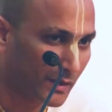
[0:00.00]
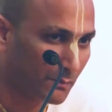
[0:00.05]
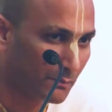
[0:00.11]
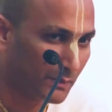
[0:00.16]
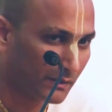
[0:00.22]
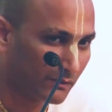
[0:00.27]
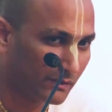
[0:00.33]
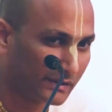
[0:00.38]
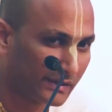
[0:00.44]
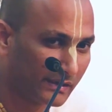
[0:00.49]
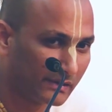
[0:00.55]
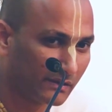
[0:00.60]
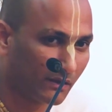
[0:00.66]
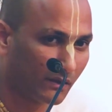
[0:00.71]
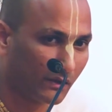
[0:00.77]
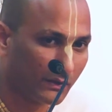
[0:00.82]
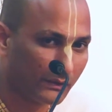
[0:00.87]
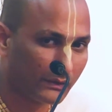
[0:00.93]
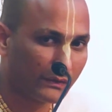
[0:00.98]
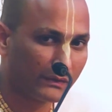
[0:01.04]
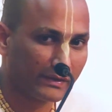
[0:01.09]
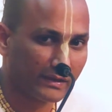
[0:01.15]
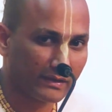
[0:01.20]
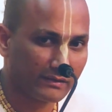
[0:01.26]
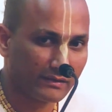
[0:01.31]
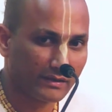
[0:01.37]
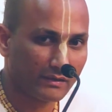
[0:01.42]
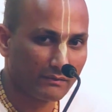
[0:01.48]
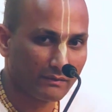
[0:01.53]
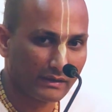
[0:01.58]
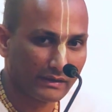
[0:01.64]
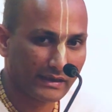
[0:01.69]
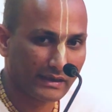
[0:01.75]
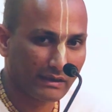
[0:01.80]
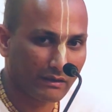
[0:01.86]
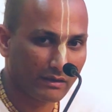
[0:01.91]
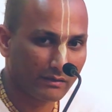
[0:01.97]
Bhagavad Gita also says that
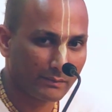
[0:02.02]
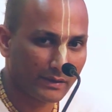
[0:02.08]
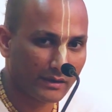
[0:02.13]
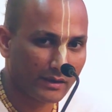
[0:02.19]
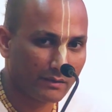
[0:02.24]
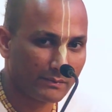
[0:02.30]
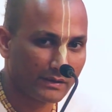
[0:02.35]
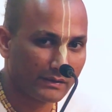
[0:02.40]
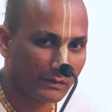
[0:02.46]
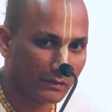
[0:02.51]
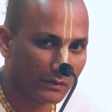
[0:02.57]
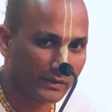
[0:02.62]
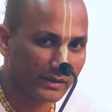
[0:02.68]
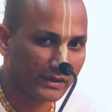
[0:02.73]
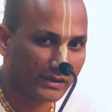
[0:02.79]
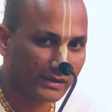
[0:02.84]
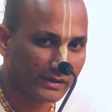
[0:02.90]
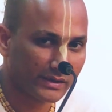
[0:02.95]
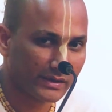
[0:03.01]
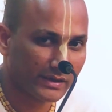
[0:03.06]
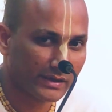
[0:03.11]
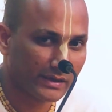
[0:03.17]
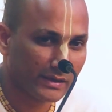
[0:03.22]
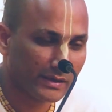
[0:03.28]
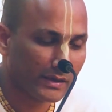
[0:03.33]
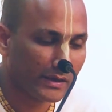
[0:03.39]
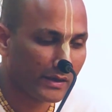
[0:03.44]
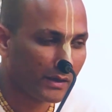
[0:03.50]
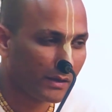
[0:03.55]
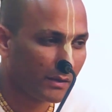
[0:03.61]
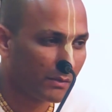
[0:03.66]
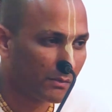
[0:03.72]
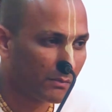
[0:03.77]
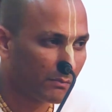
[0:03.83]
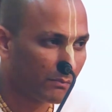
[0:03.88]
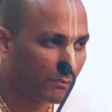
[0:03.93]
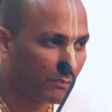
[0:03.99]
one cannot become a yogi
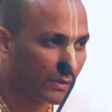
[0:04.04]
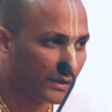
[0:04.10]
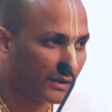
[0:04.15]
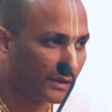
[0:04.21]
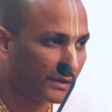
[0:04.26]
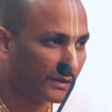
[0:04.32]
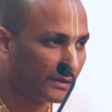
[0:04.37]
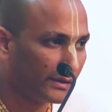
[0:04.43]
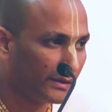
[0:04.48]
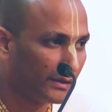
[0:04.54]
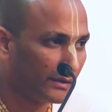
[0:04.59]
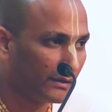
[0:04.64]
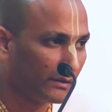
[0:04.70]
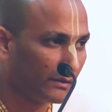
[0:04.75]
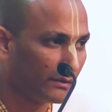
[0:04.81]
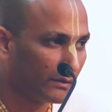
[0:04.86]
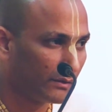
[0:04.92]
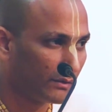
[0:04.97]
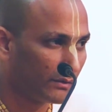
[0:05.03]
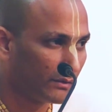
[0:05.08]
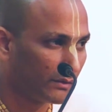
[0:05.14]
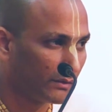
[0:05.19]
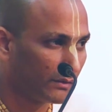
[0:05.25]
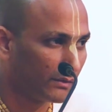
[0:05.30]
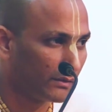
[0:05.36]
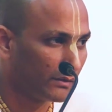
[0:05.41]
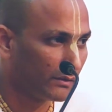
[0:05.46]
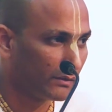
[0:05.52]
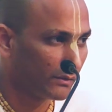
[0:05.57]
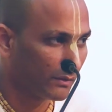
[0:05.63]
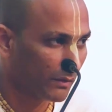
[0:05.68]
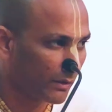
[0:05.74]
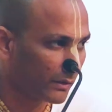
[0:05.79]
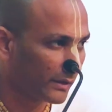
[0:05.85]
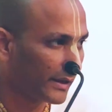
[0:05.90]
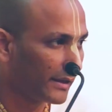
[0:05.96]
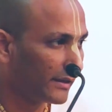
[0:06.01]
by
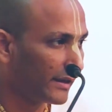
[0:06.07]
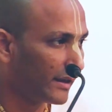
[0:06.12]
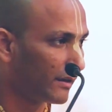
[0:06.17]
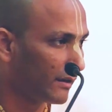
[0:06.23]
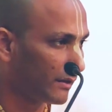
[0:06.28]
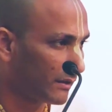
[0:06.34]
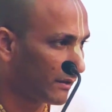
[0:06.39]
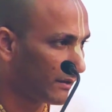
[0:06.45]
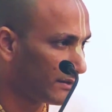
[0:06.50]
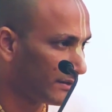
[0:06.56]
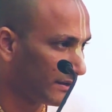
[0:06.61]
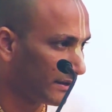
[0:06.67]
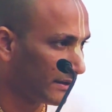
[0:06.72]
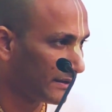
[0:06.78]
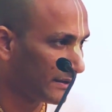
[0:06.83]
not eating at all,